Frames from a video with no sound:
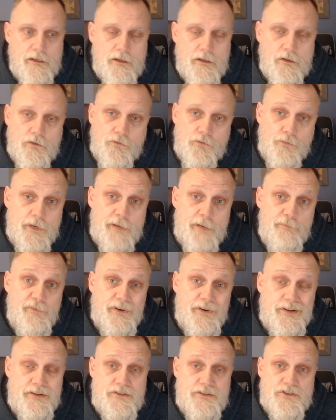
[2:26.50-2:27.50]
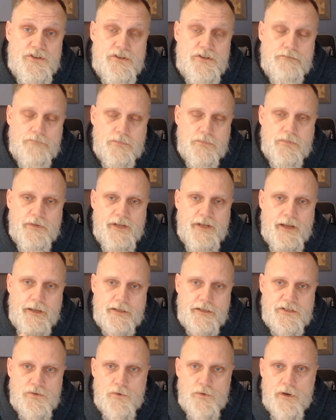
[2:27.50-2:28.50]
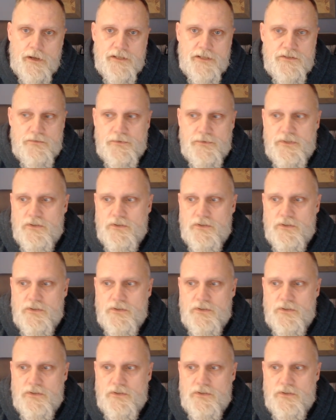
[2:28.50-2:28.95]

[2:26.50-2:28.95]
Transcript: three British Canadian squads with